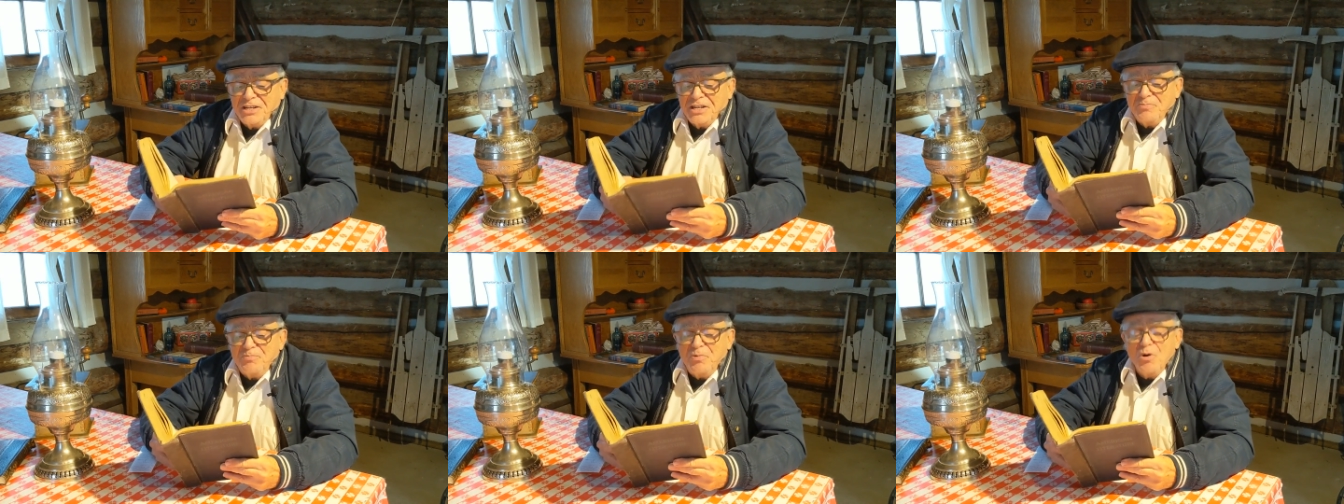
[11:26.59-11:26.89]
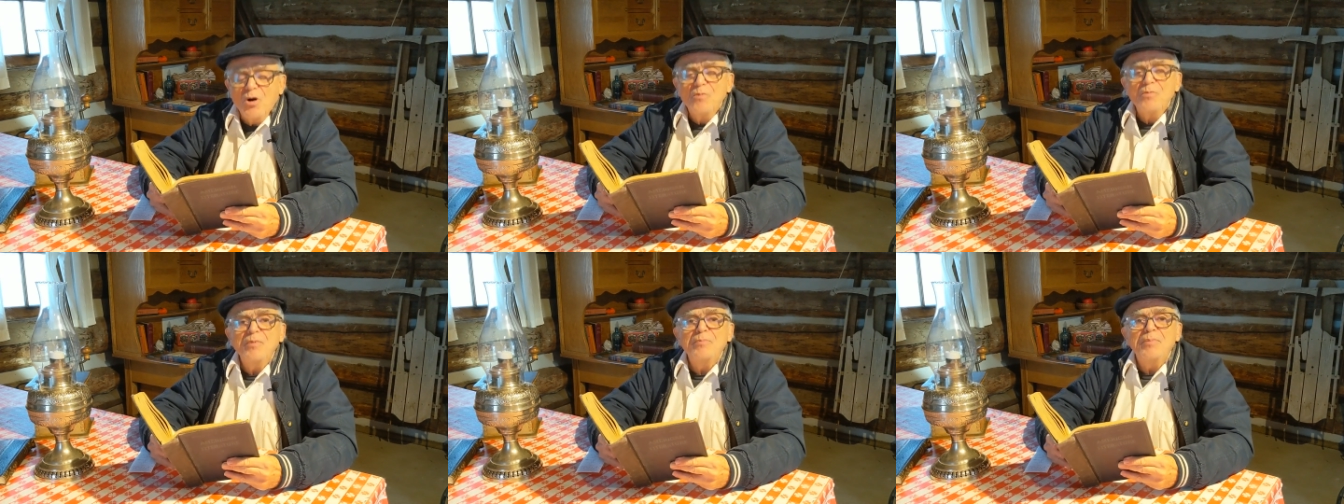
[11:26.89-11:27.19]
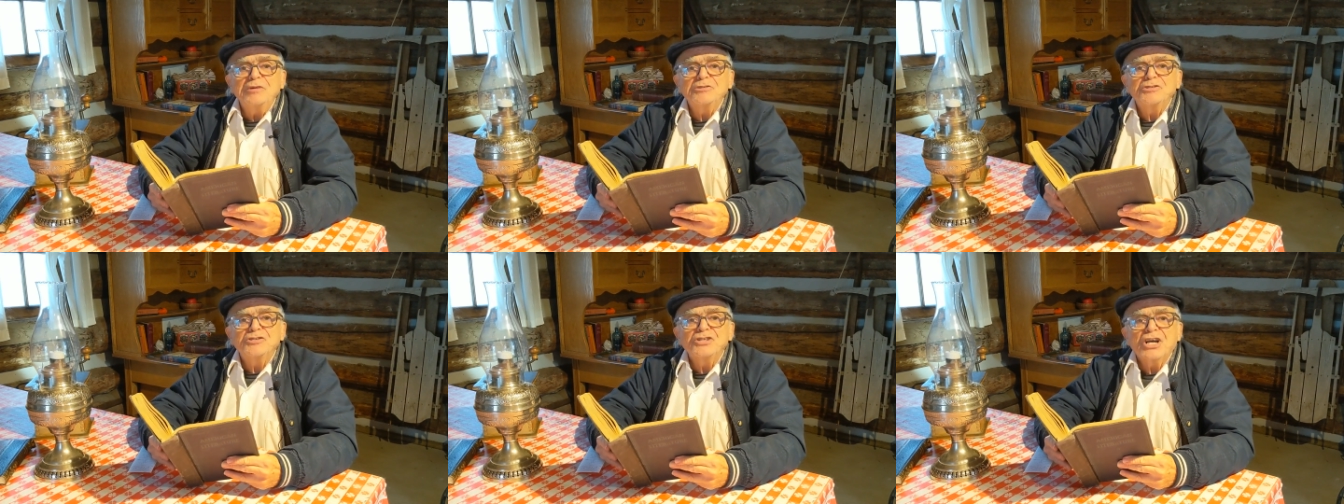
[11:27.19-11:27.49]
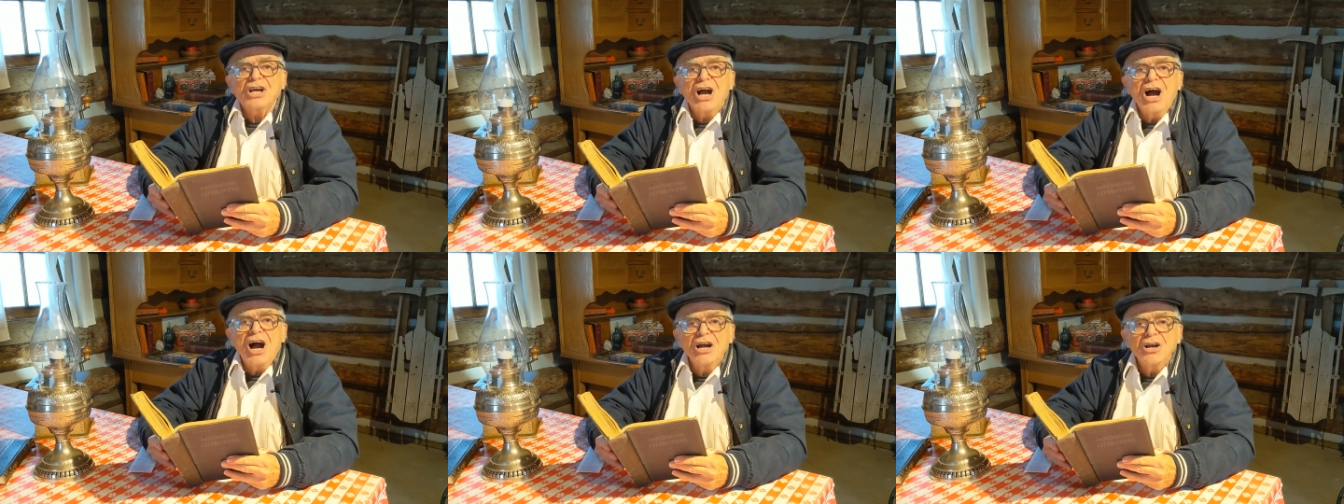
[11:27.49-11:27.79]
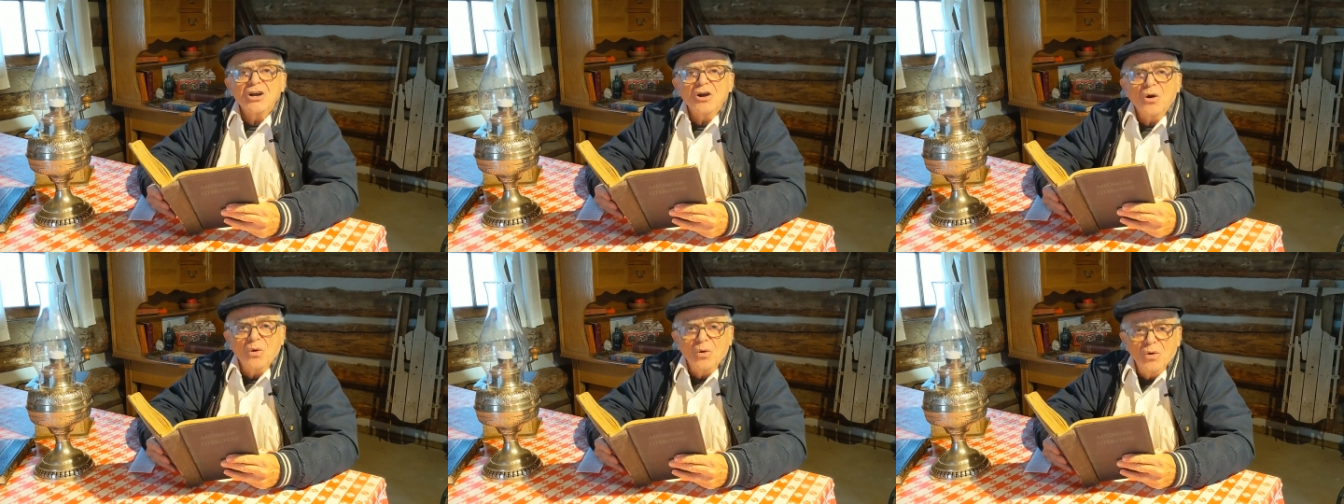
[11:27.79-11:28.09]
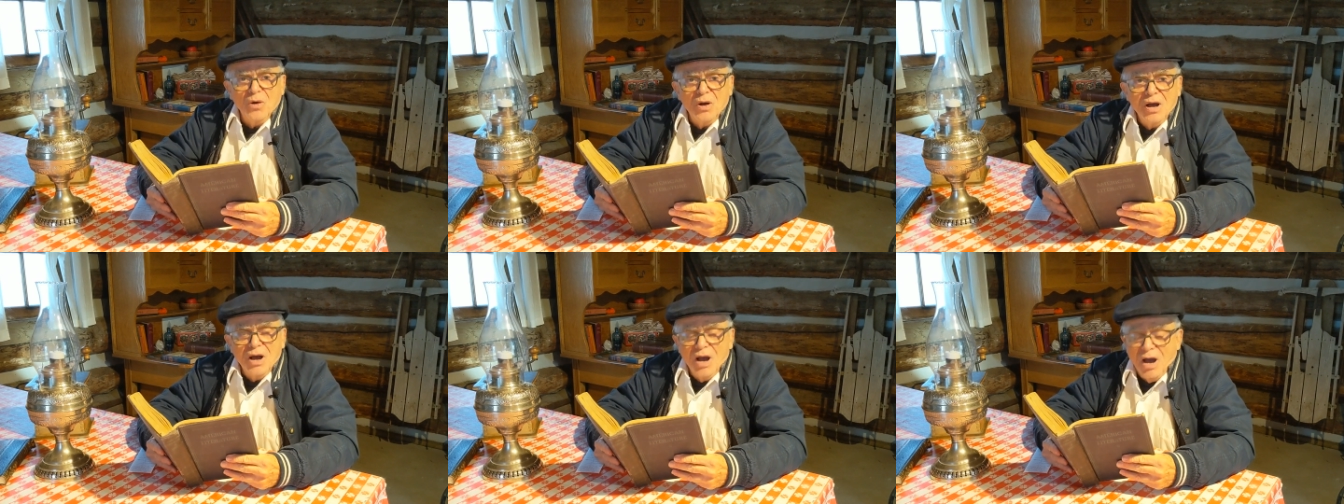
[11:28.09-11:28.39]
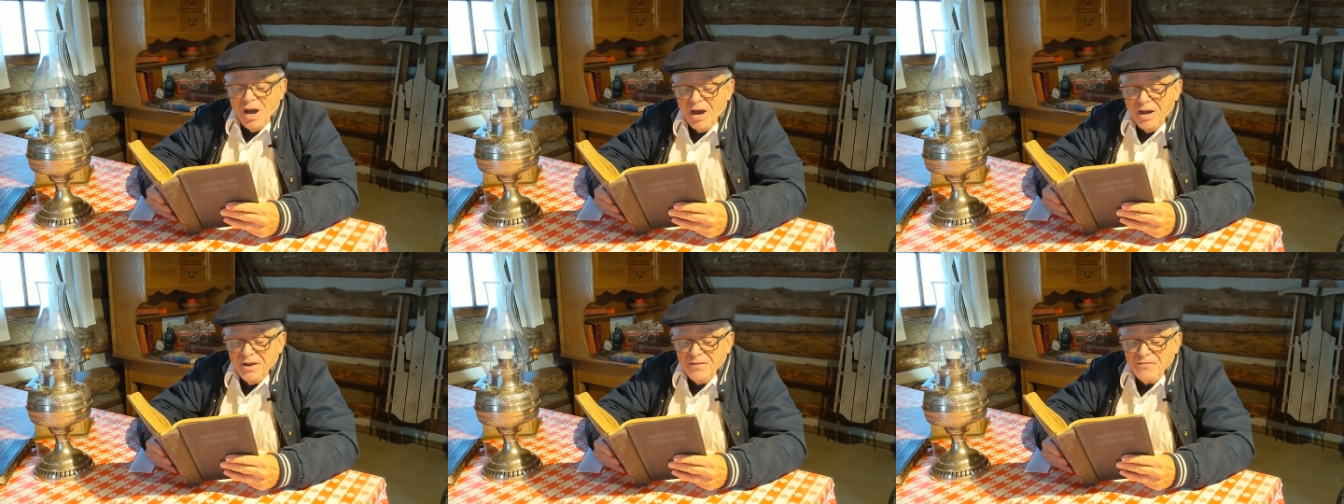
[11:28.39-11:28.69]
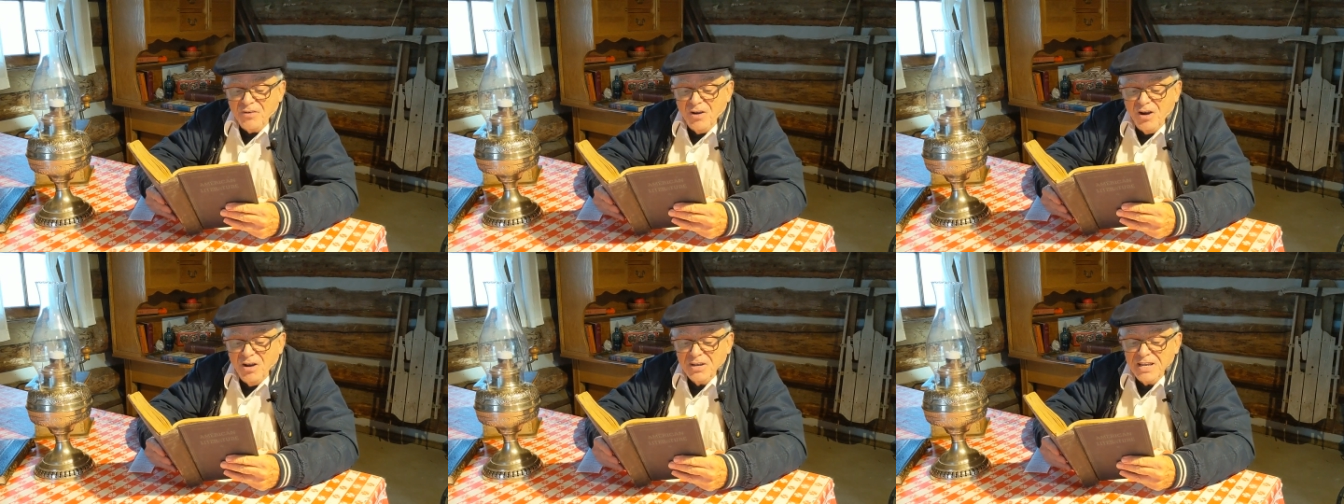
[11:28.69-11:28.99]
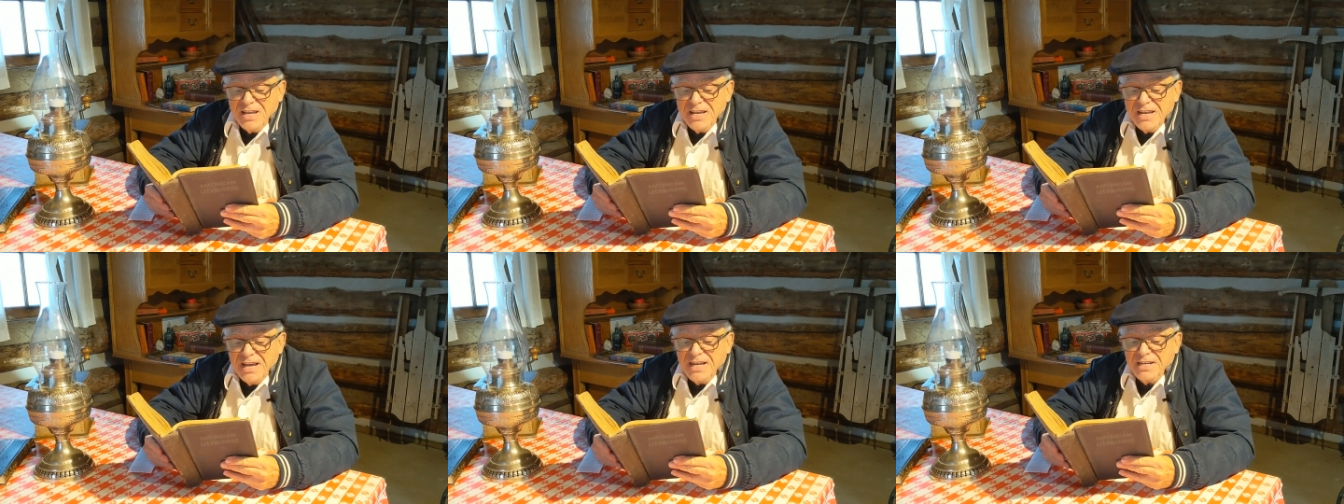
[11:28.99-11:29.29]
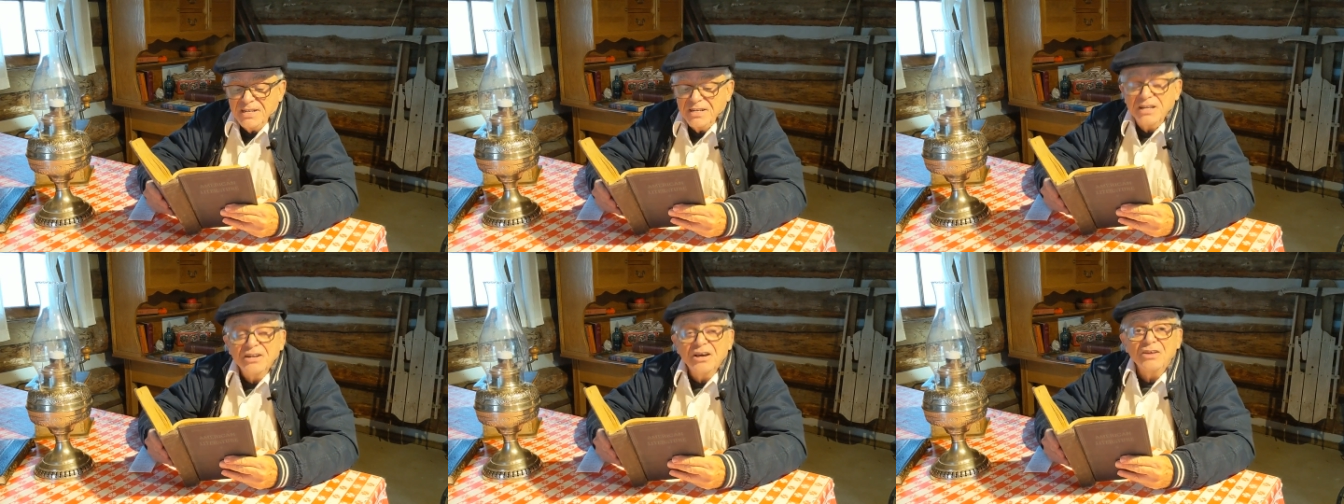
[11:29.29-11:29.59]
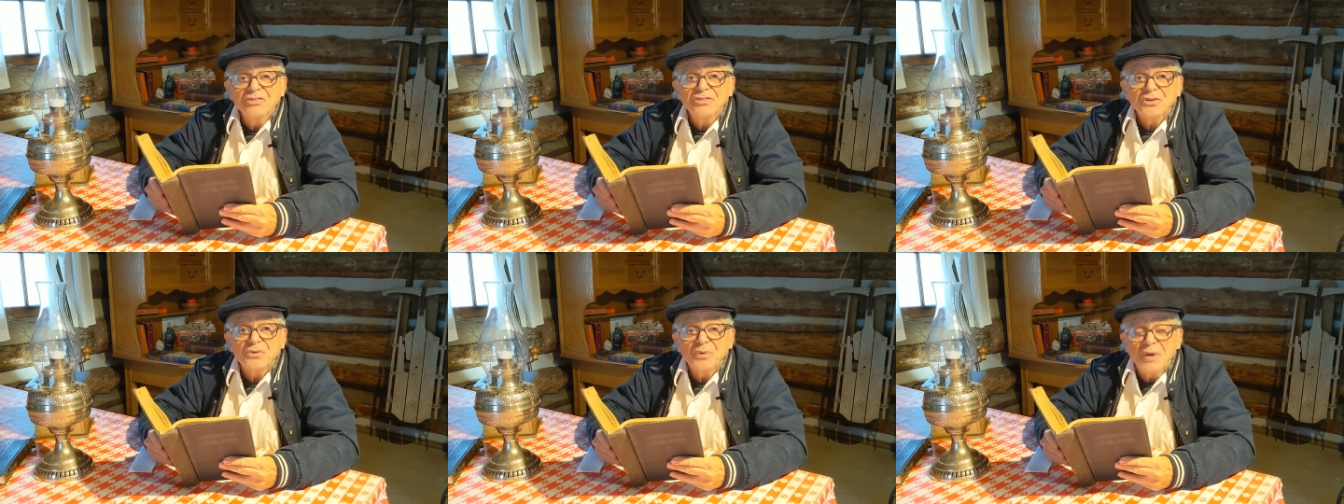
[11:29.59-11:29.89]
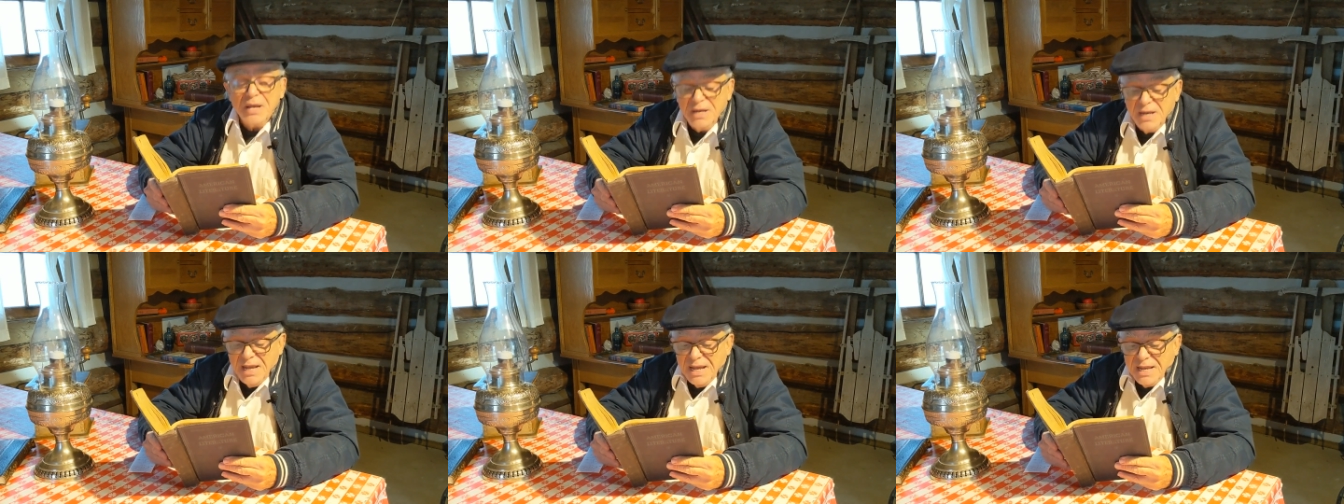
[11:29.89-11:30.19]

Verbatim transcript: a little poem about Chicago on a foggy night and on the Great